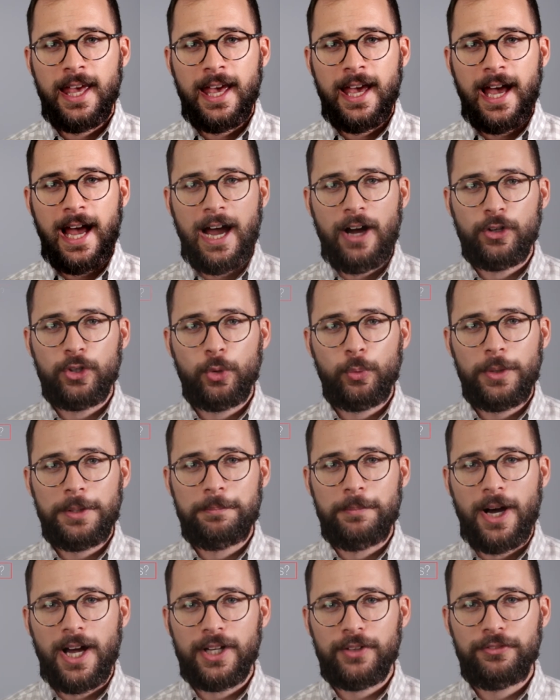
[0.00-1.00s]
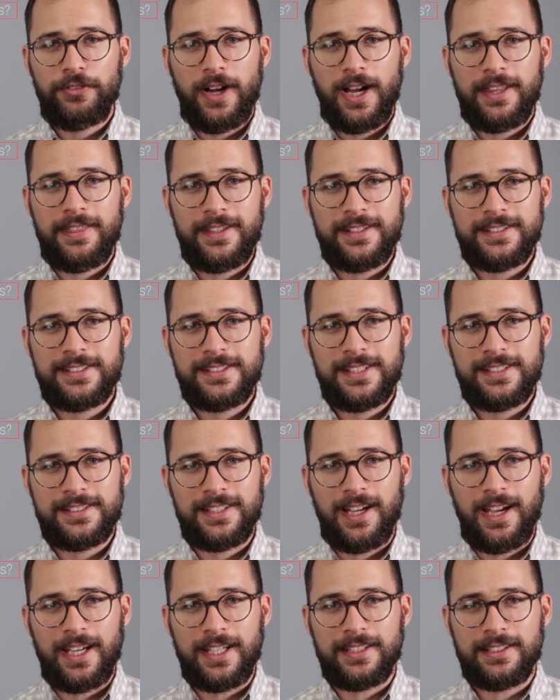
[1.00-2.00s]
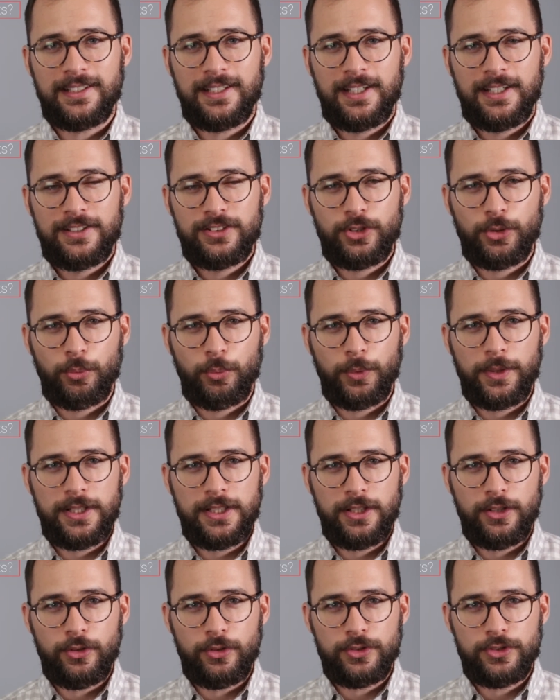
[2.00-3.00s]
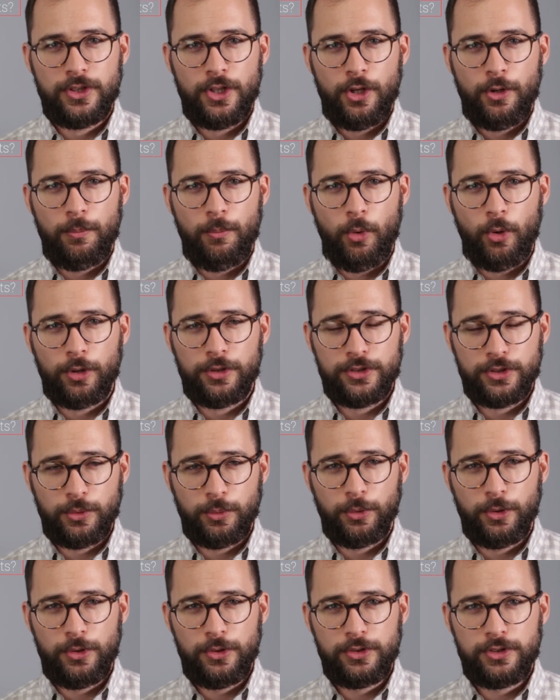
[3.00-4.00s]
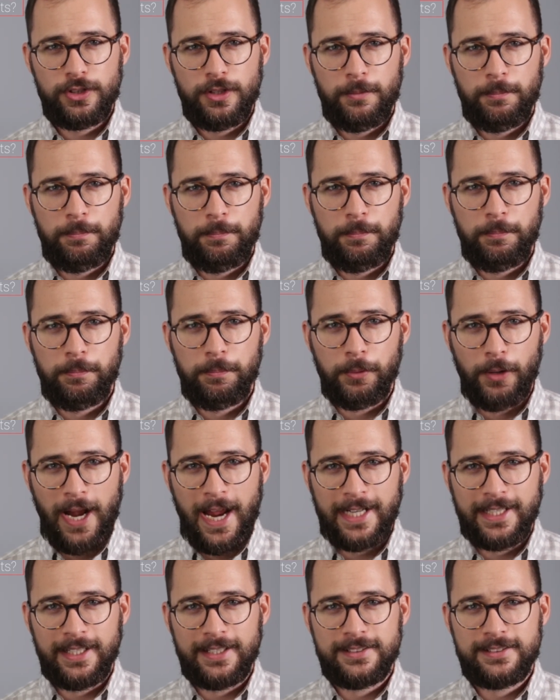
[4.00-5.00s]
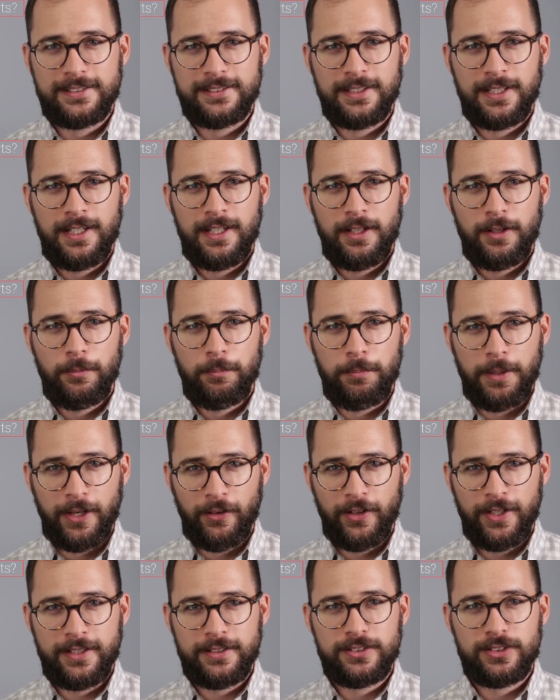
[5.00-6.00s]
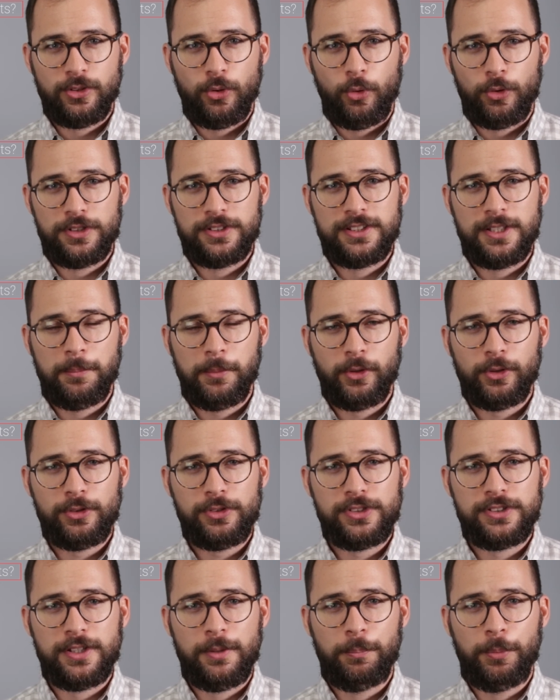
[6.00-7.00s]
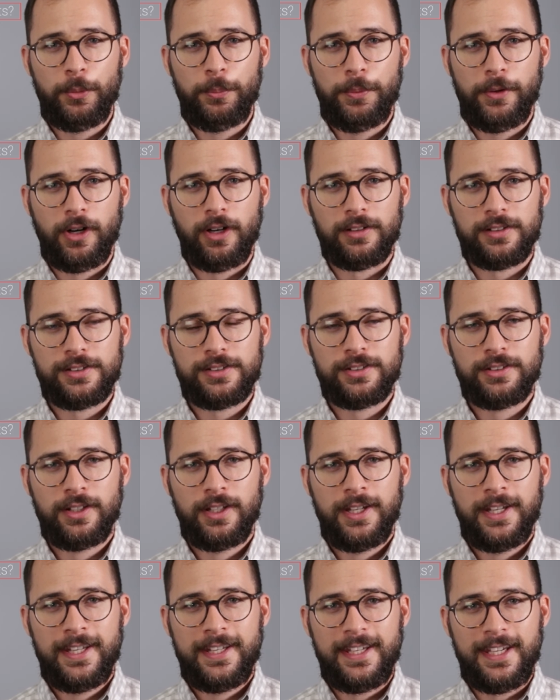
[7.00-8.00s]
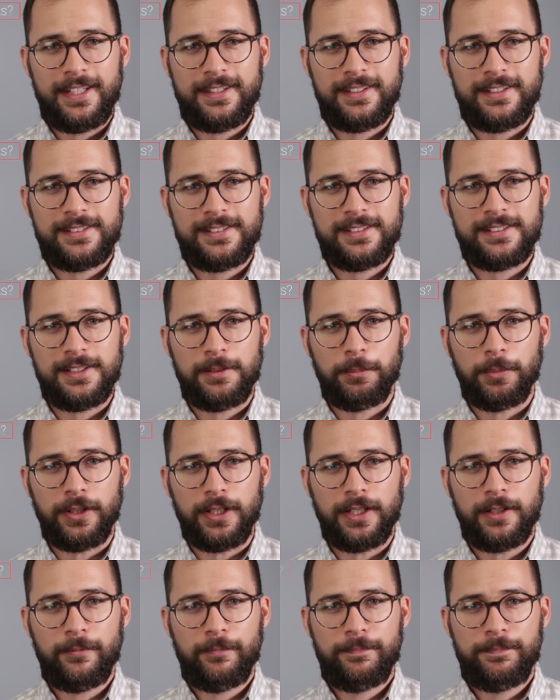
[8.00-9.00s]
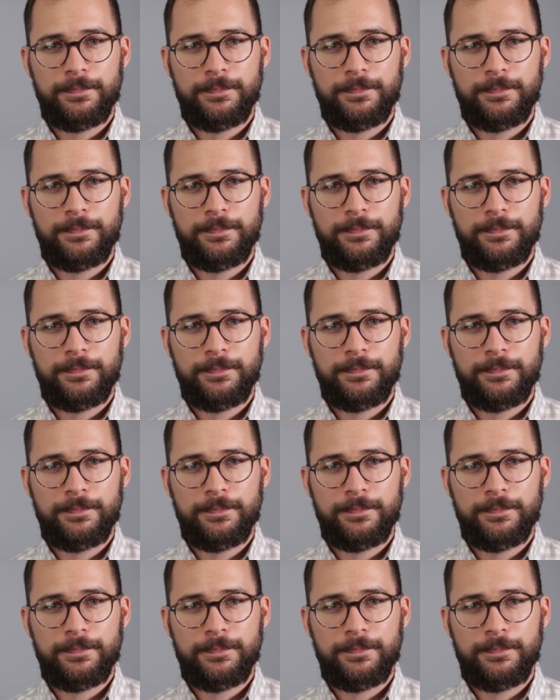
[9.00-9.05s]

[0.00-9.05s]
How can we modify this design to reuse more screws, brackets, bearings, or similar simple parts in this assembly?